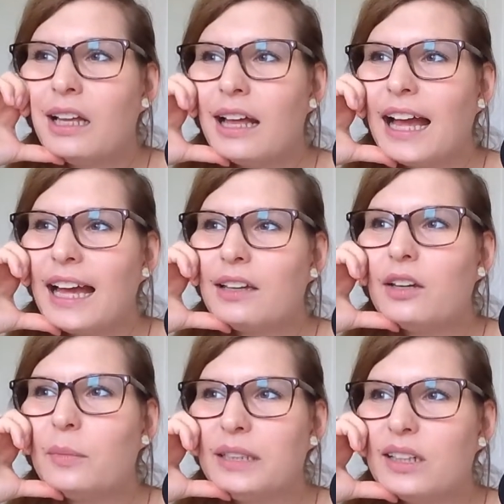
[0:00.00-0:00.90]
And
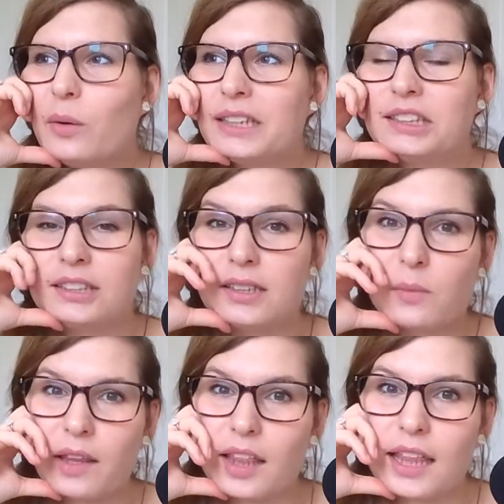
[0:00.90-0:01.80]
nobody questions
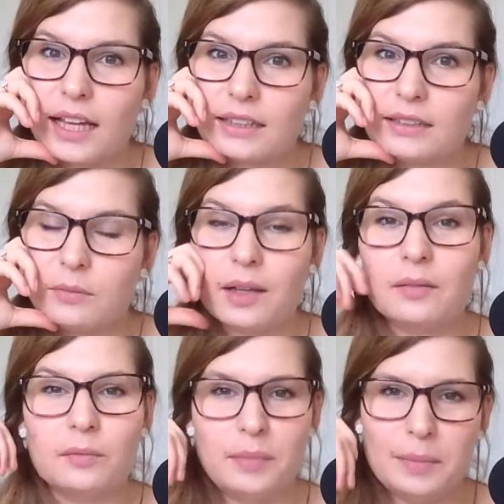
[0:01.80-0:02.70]
whether that's,
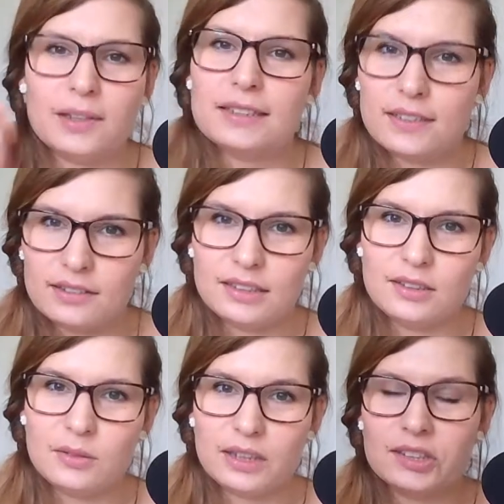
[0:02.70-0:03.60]
well, people are starting
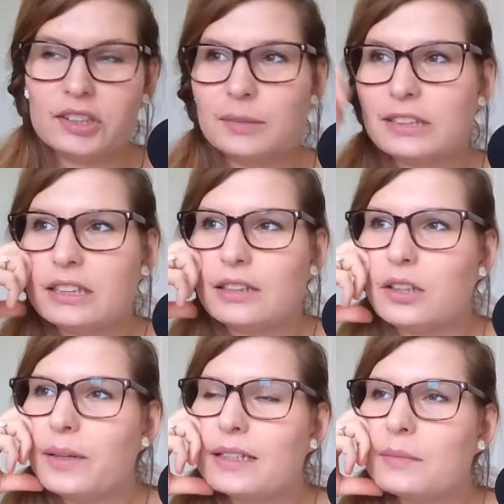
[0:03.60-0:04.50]
to question, especially in
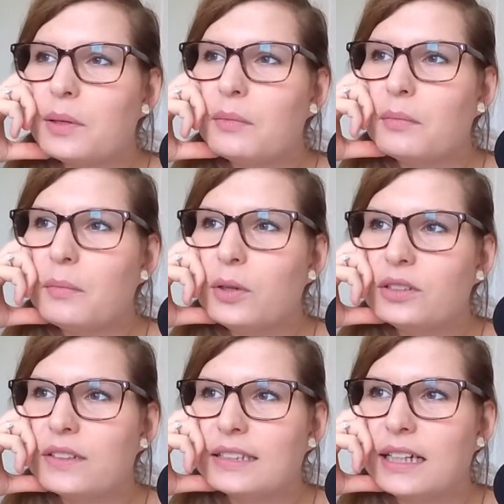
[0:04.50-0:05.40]
the US, but most
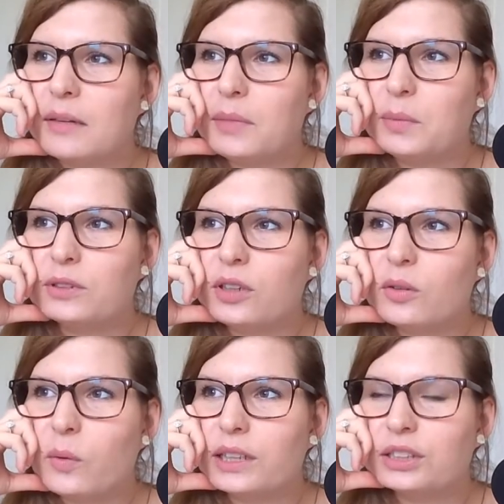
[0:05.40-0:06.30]
of the time people don't
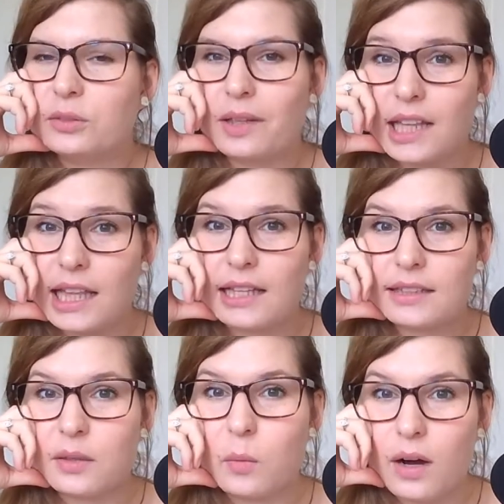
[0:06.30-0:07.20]
question whether
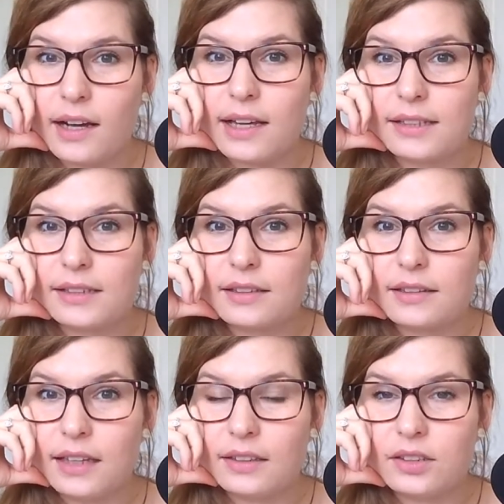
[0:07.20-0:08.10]
that's a wise
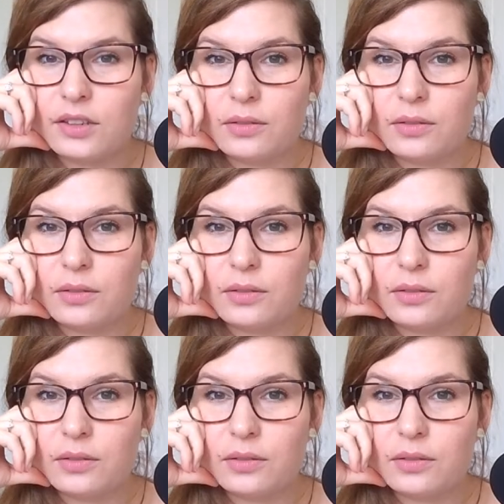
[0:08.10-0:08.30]
thing to do.